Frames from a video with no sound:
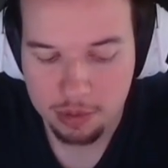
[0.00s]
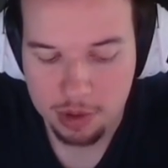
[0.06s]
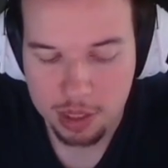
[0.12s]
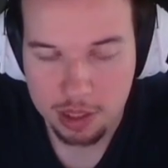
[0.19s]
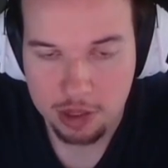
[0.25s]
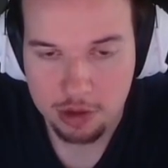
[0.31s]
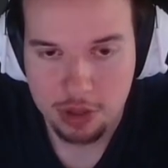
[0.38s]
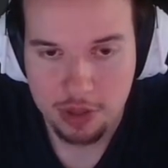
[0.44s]

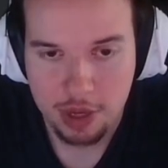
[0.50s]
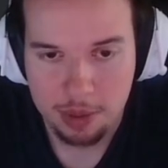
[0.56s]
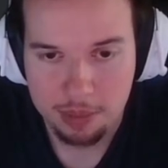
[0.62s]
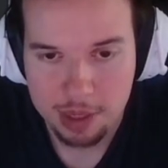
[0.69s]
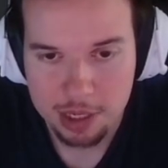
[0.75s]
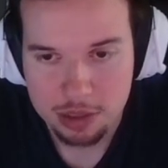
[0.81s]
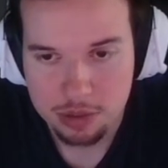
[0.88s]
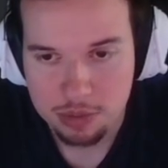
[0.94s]
really the only thing I
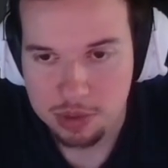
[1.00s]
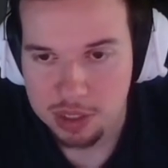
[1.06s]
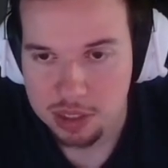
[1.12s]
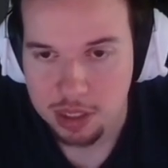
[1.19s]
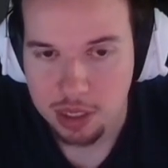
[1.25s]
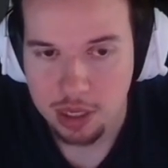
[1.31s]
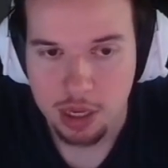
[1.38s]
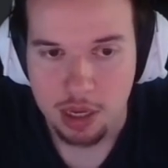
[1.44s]
missed
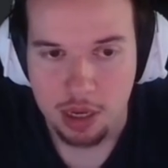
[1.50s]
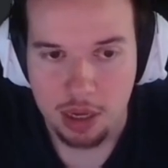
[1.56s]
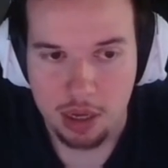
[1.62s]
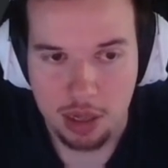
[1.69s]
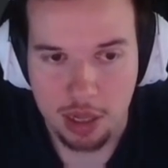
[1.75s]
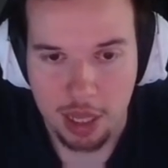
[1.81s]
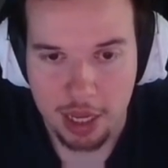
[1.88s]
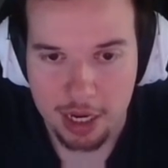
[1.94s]
was
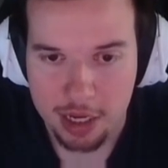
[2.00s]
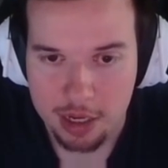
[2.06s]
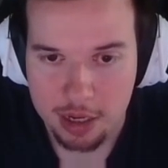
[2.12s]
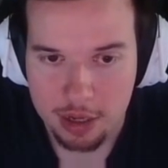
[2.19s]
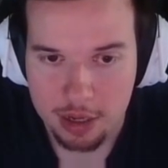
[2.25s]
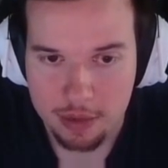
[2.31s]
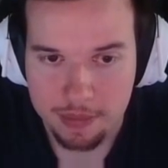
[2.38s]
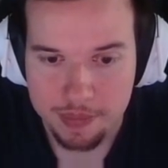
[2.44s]
lightning.